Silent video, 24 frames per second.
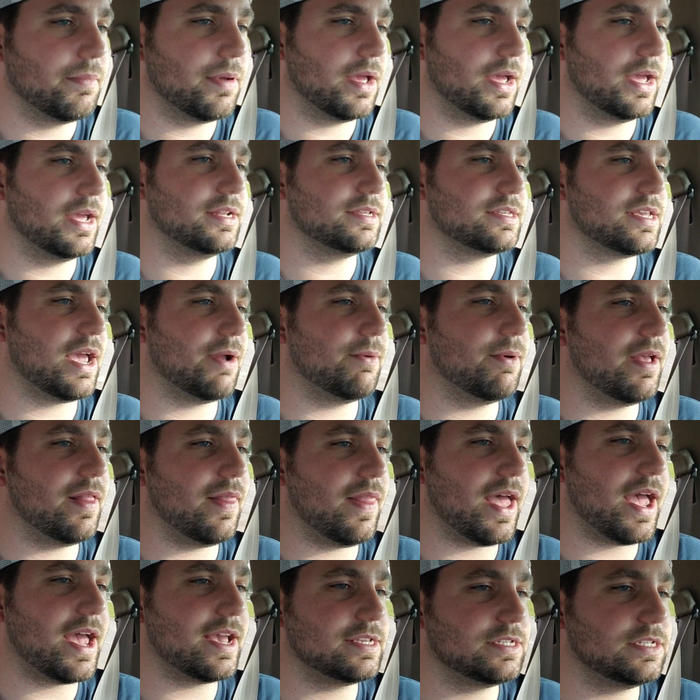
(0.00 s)
but I went
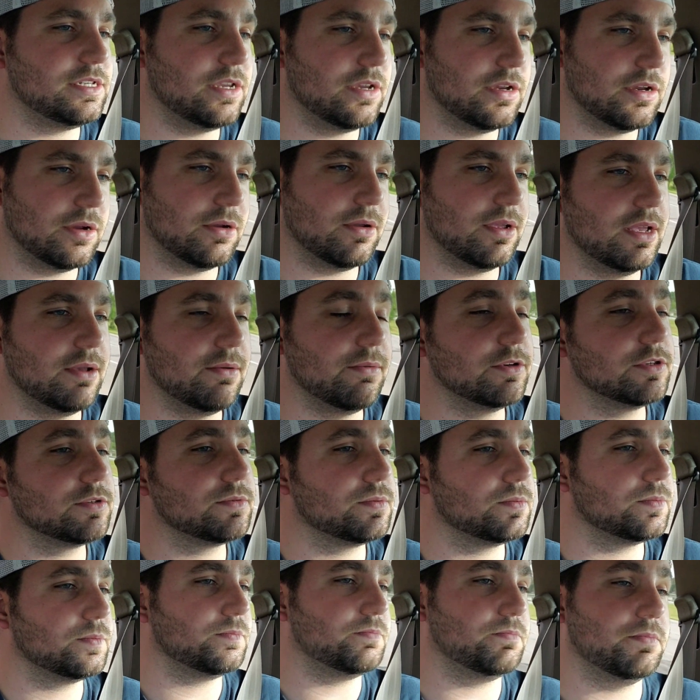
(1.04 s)
last year. It was
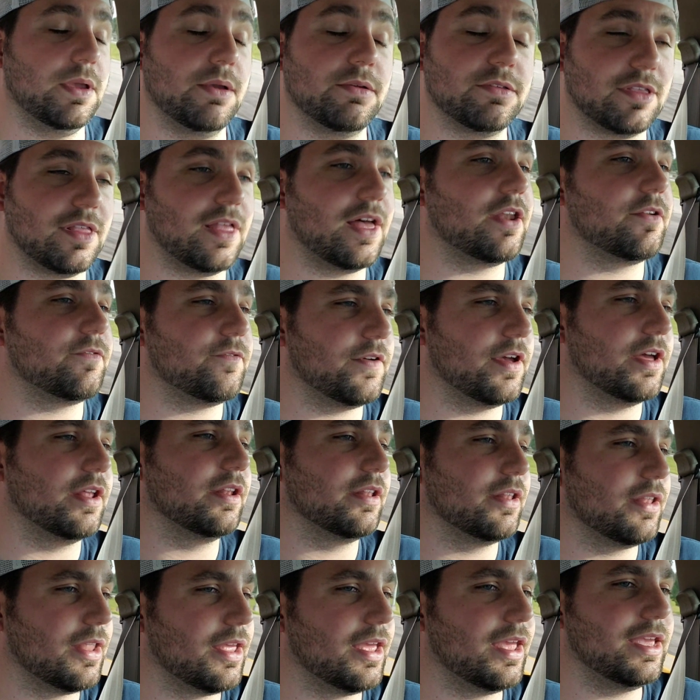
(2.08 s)
a lot of
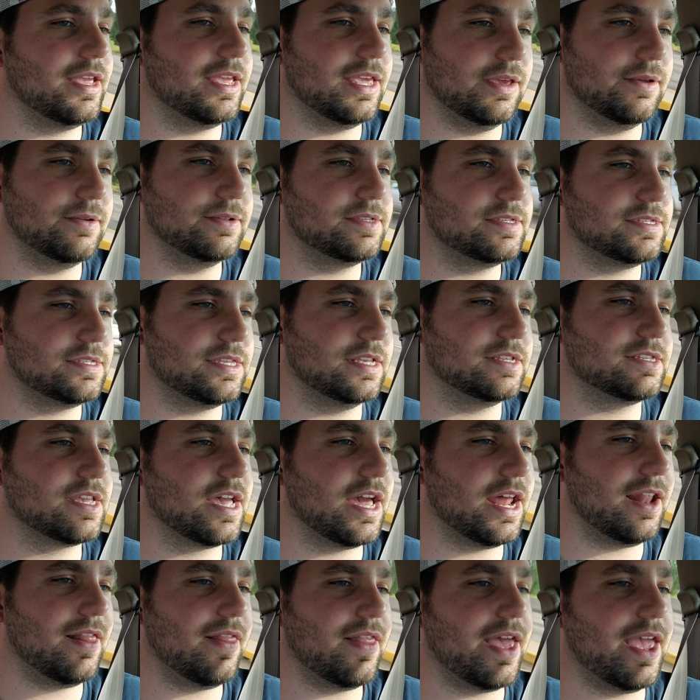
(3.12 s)
fun. Like it's
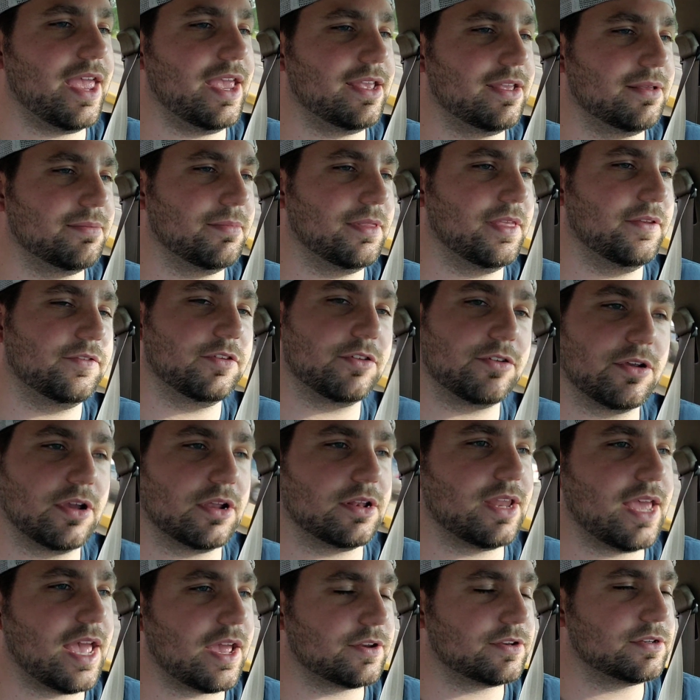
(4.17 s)
kind of like Lifted Truck
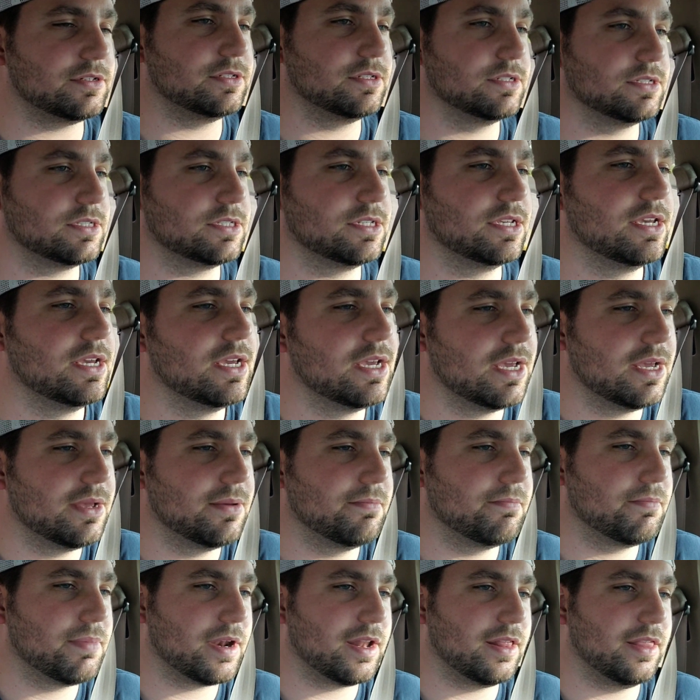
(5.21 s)
Nationals,
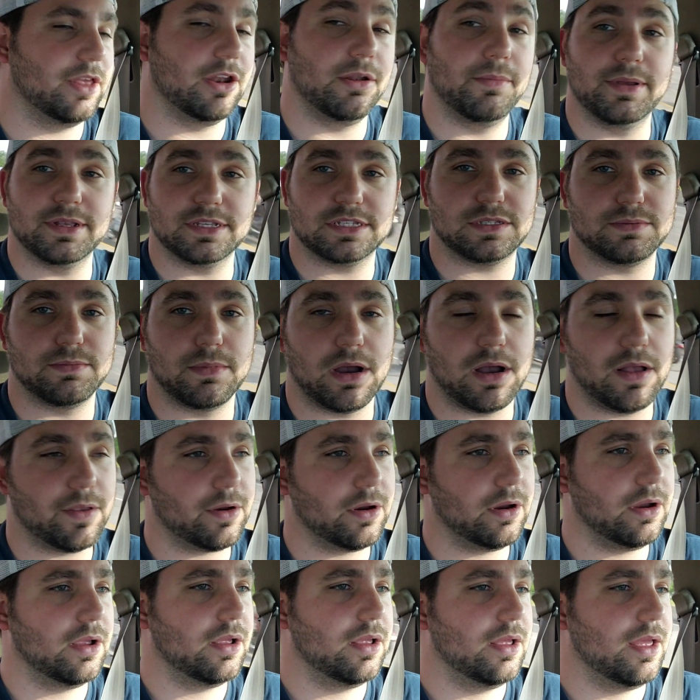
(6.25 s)
but a little bit
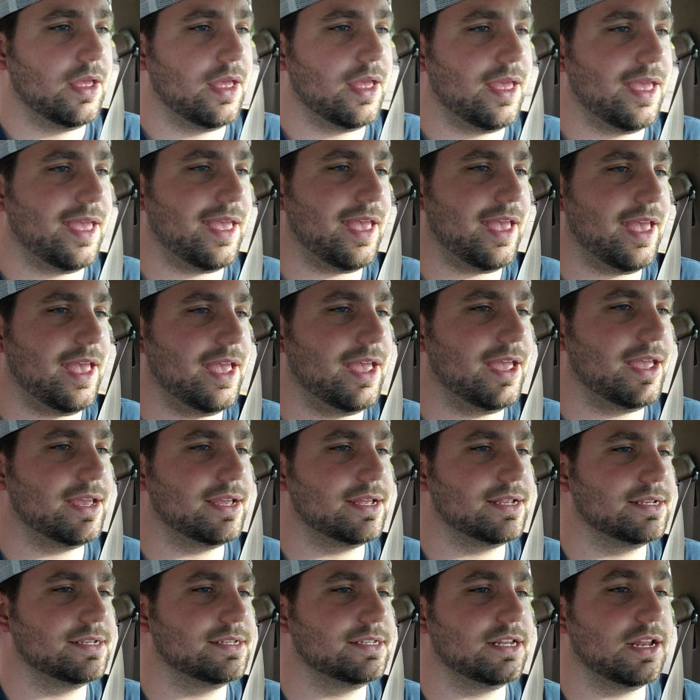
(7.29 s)
smaller.
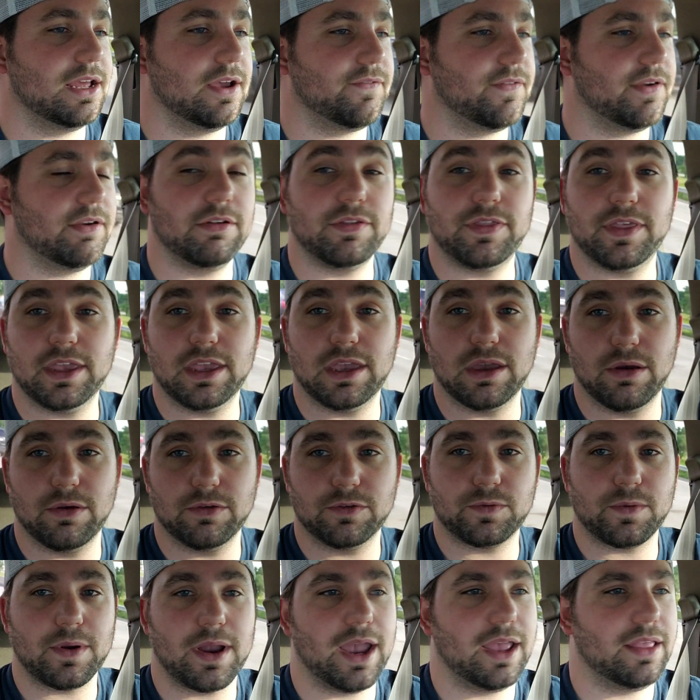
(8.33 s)
And if everything
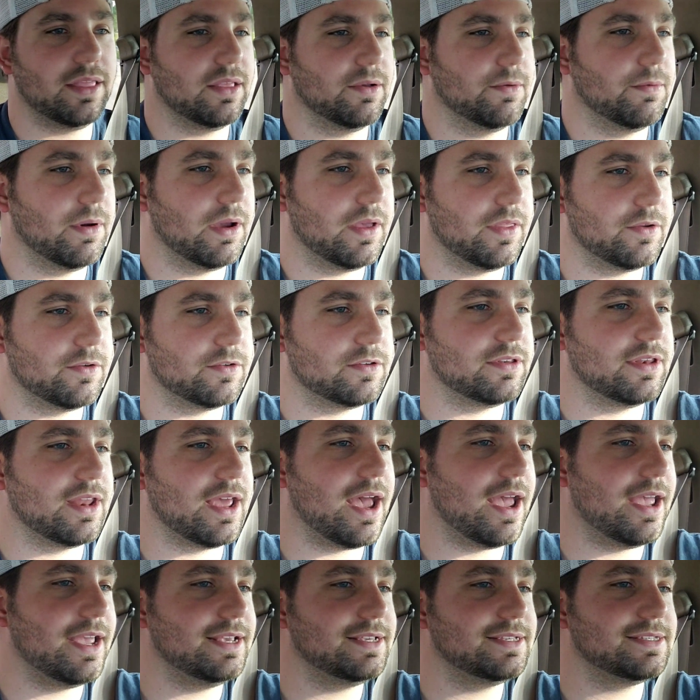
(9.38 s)
goes right and the weather's
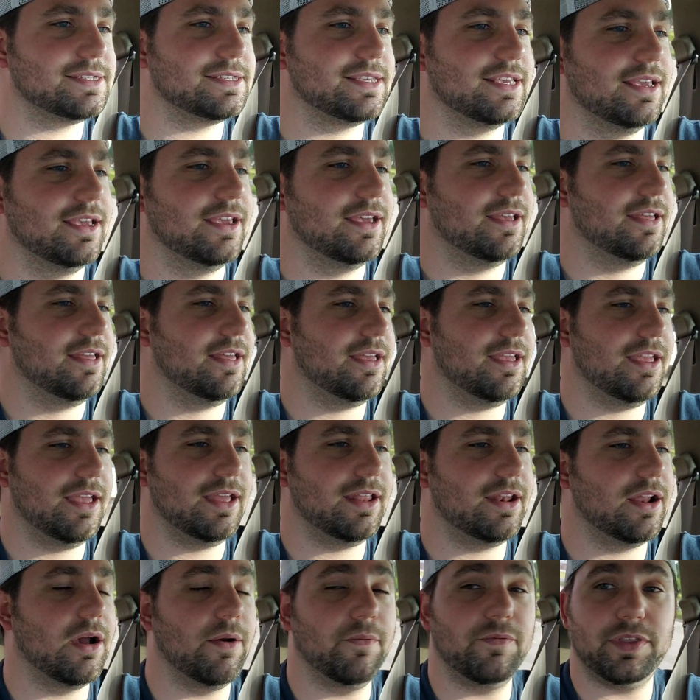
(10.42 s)
nice,
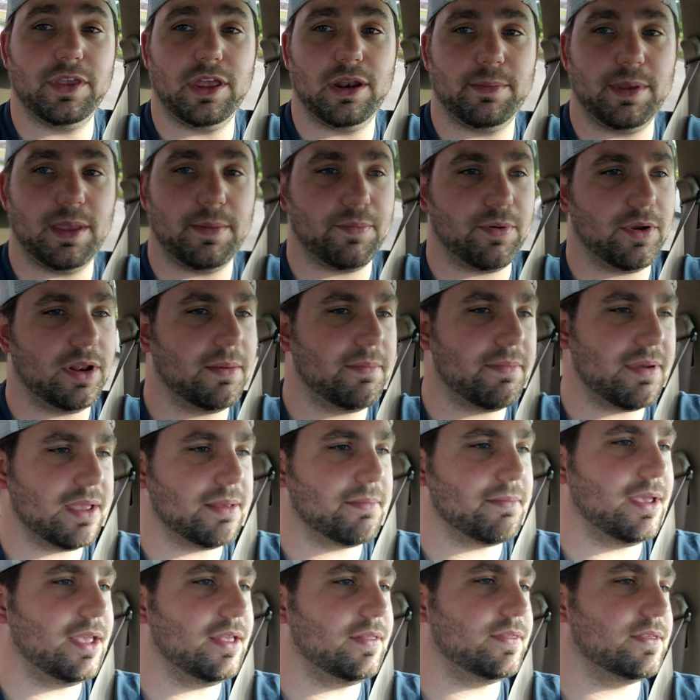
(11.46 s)
and hopefully it'll be a pretty big
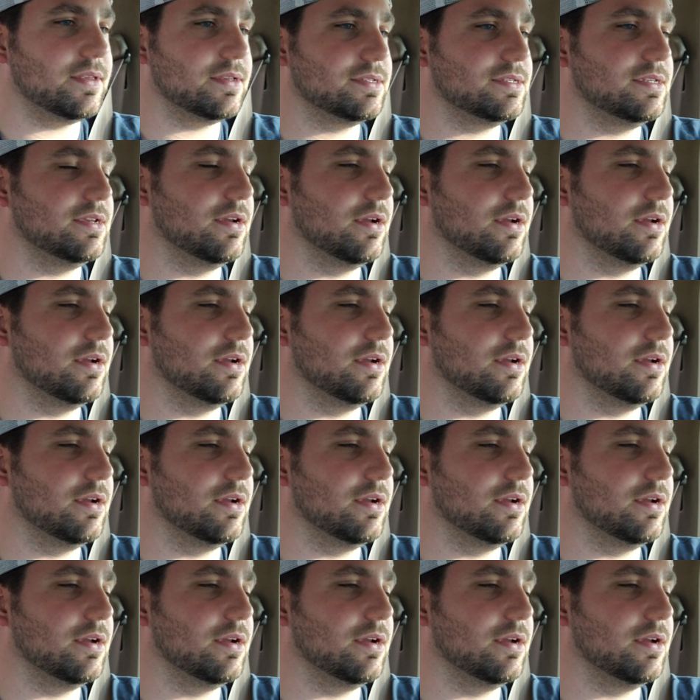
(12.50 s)
meet this